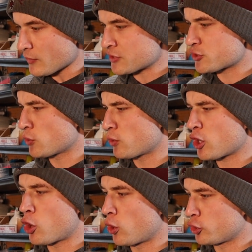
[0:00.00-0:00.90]
so
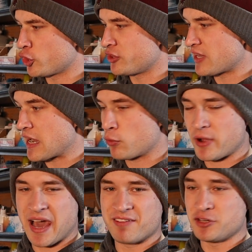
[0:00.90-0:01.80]
we're all good there.
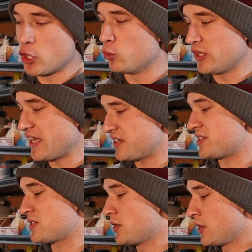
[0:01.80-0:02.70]
We have no
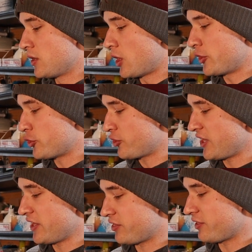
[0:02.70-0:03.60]
leaks
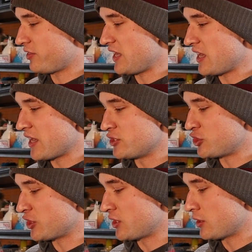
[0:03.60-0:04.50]
underneath the
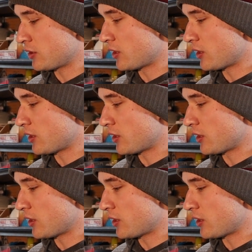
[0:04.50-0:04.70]
engine,